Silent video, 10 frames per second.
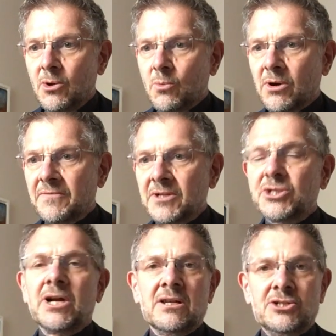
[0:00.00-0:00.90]
One of the
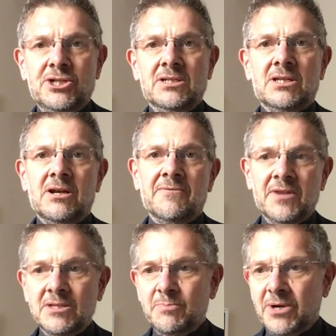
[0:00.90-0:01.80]
challenges of
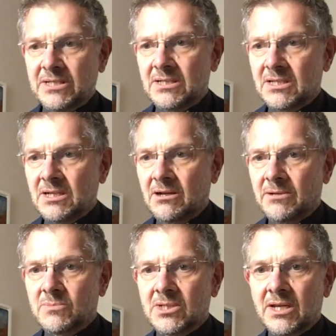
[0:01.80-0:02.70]
these present
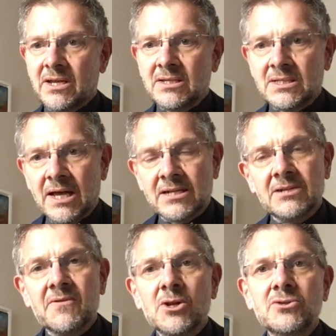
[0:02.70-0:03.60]
times is that
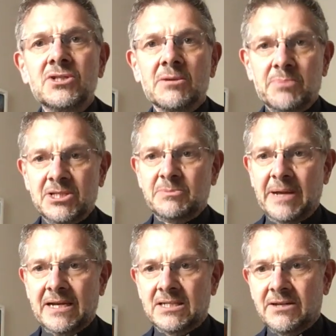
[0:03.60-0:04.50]
of losing
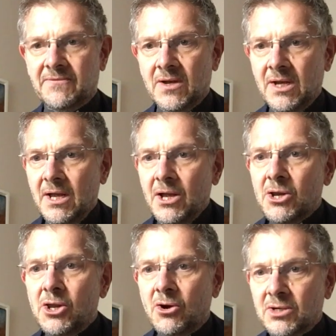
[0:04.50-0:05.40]
perspective,
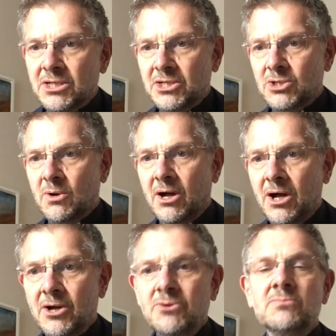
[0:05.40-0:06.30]
locked into our
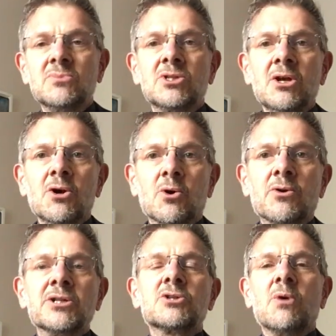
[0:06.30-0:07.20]
homes or
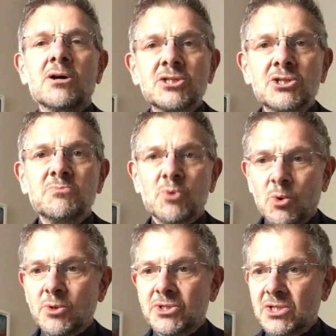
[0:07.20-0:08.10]
into our
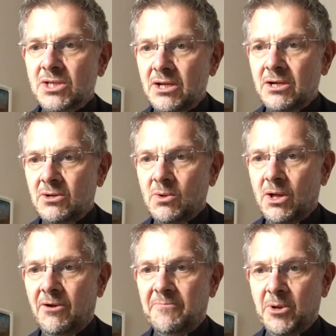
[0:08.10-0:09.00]
small circle
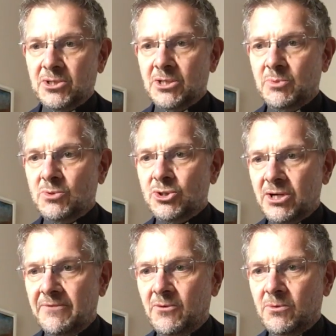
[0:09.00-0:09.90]
of possible
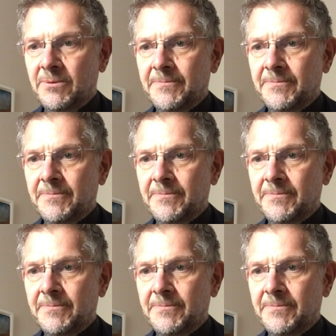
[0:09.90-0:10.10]
travel.